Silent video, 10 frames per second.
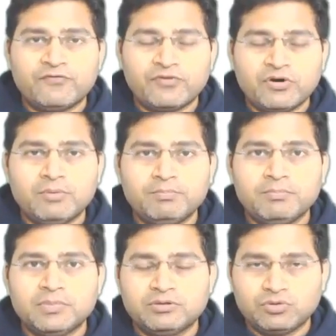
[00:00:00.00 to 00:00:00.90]

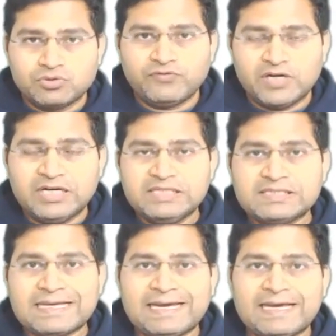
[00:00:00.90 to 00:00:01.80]
from those
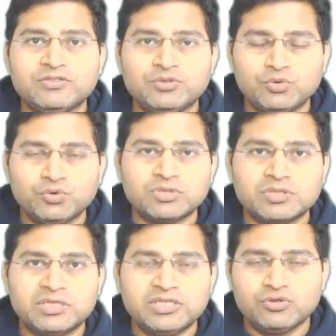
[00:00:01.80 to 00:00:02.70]
files and
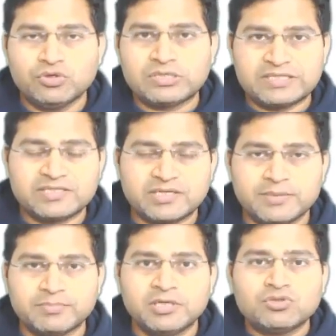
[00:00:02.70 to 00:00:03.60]
use in your test scripts.